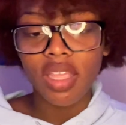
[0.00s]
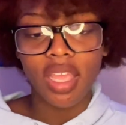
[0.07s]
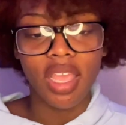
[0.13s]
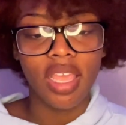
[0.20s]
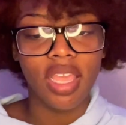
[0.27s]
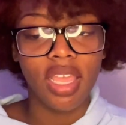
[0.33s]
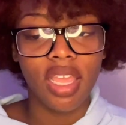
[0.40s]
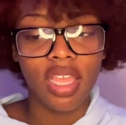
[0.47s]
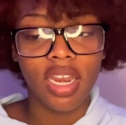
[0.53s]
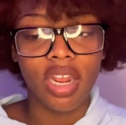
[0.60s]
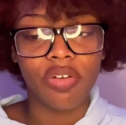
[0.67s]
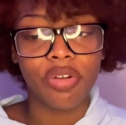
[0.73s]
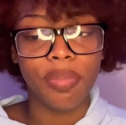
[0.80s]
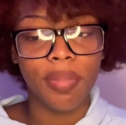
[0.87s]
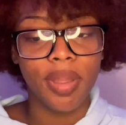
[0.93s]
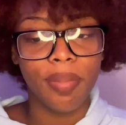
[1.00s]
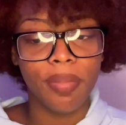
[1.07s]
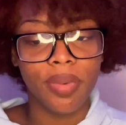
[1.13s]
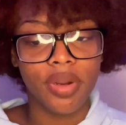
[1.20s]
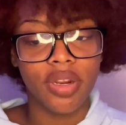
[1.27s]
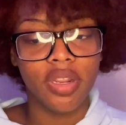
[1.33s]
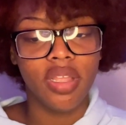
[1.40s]
And I
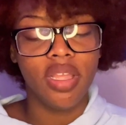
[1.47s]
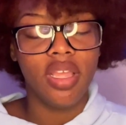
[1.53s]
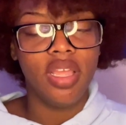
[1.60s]
remember